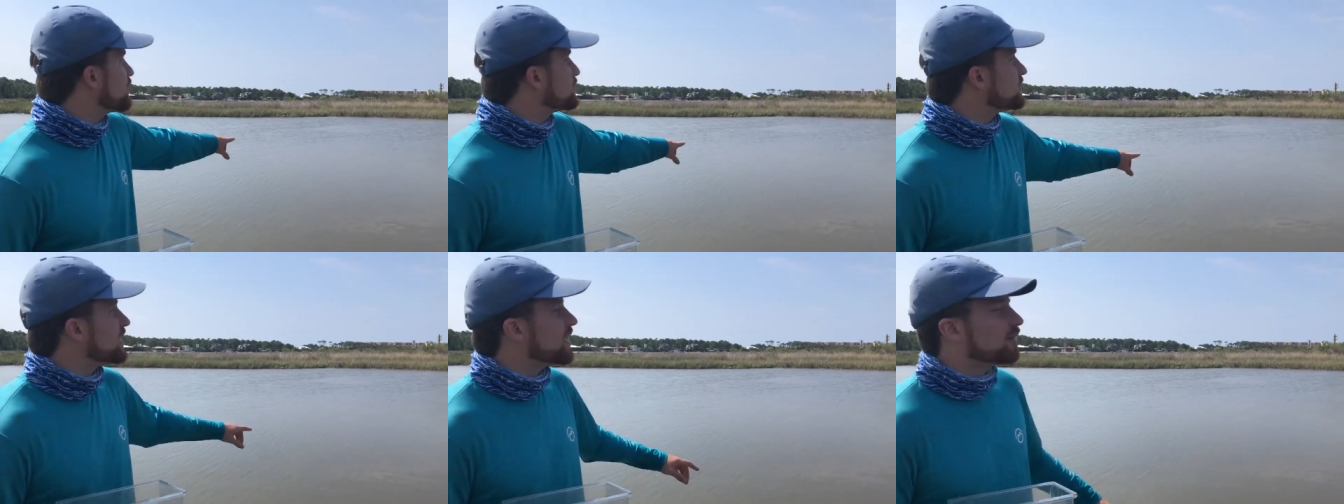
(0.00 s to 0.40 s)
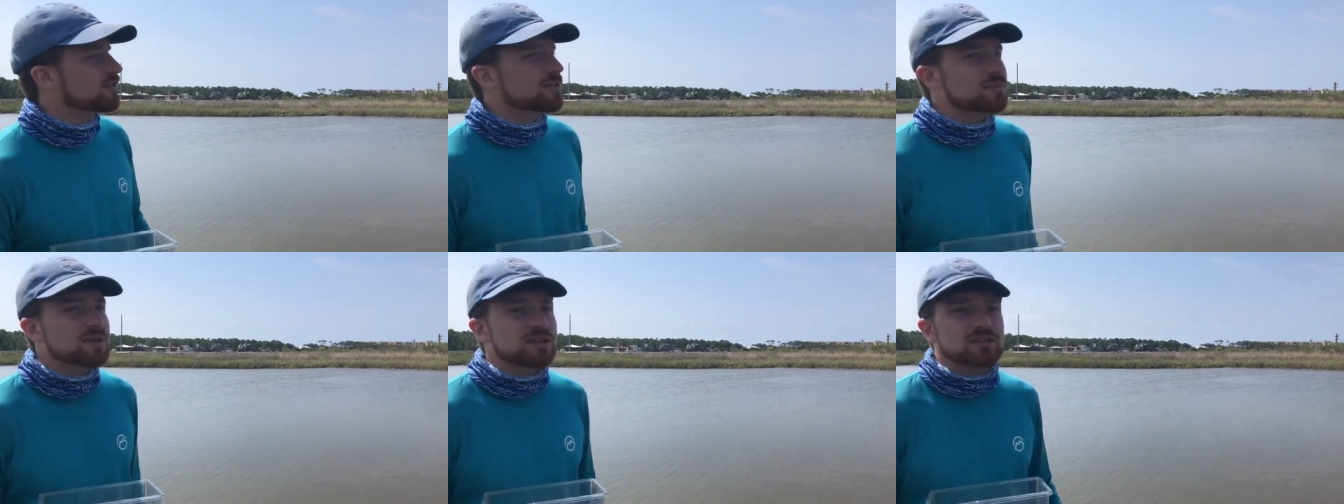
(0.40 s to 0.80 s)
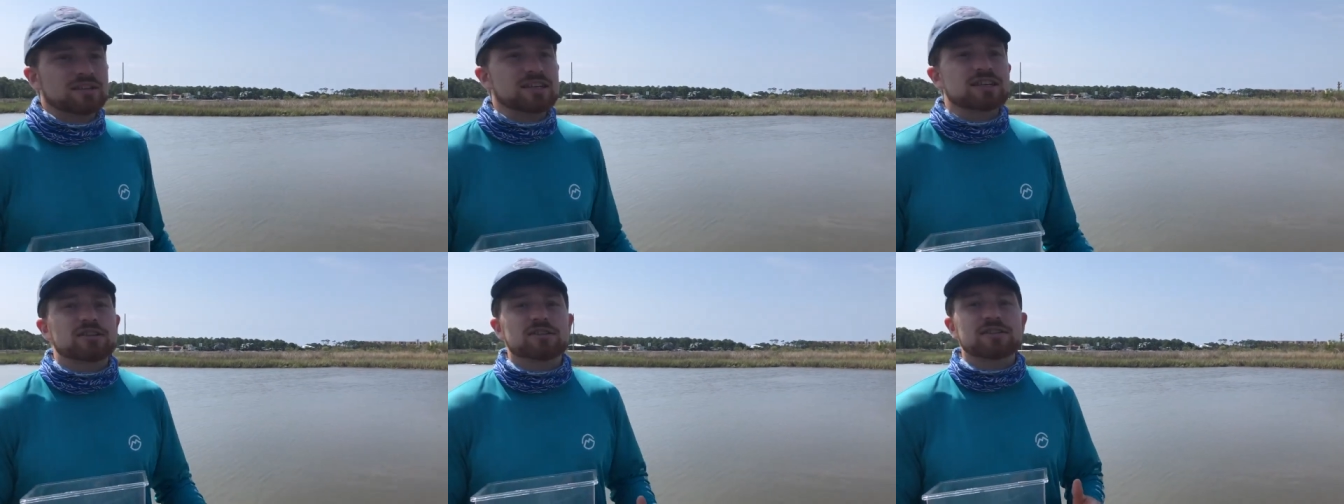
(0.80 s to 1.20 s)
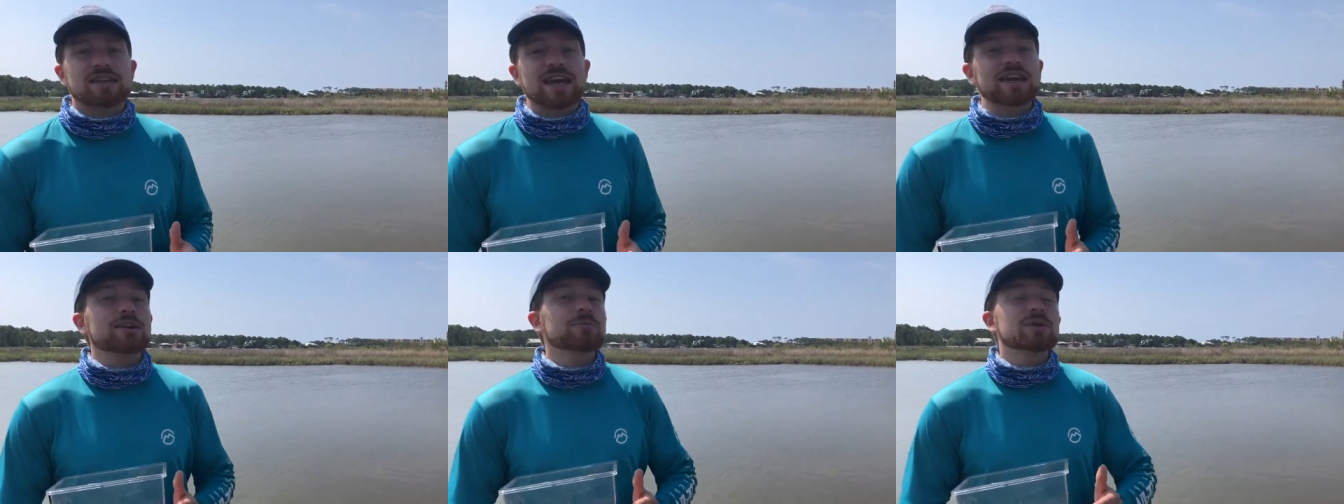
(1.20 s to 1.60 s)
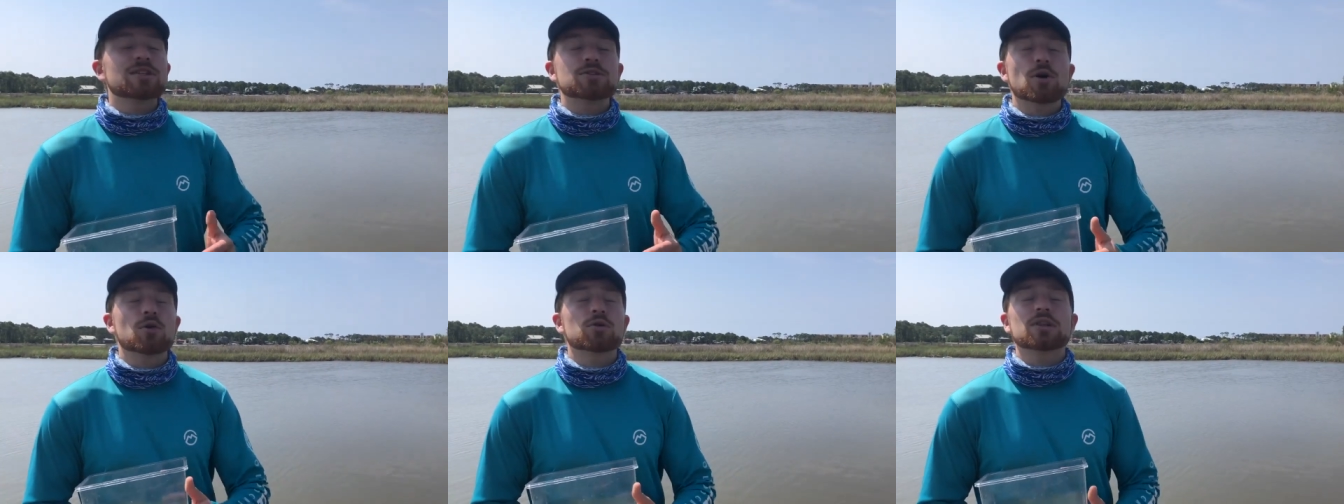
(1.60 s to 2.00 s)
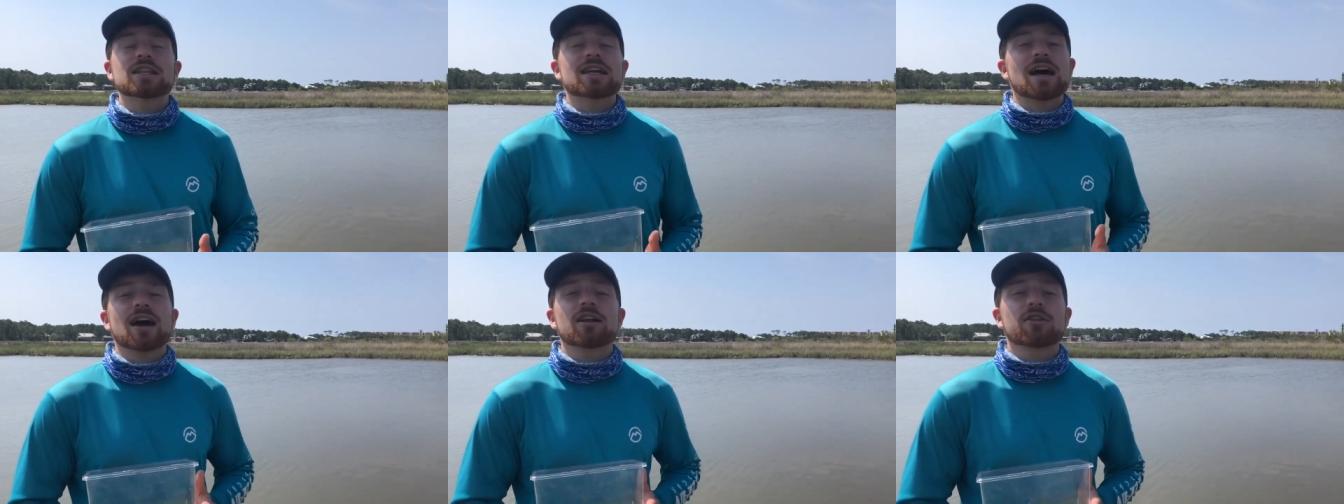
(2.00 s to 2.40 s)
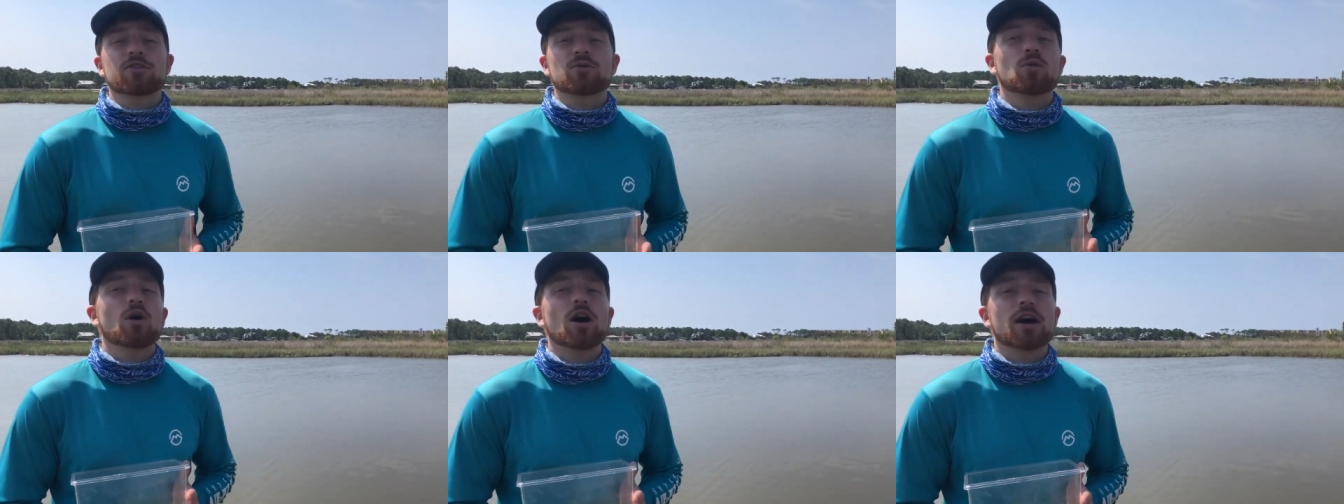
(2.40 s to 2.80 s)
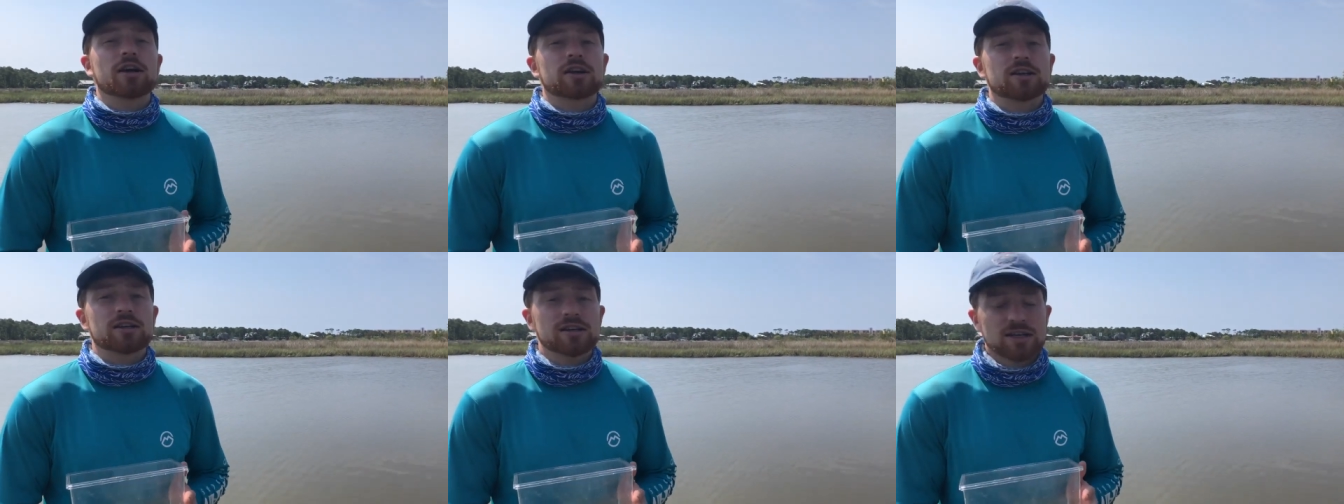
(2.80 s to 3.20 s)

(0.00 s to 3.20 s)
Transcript: goes out in the middle here, and that could be totally out of the water.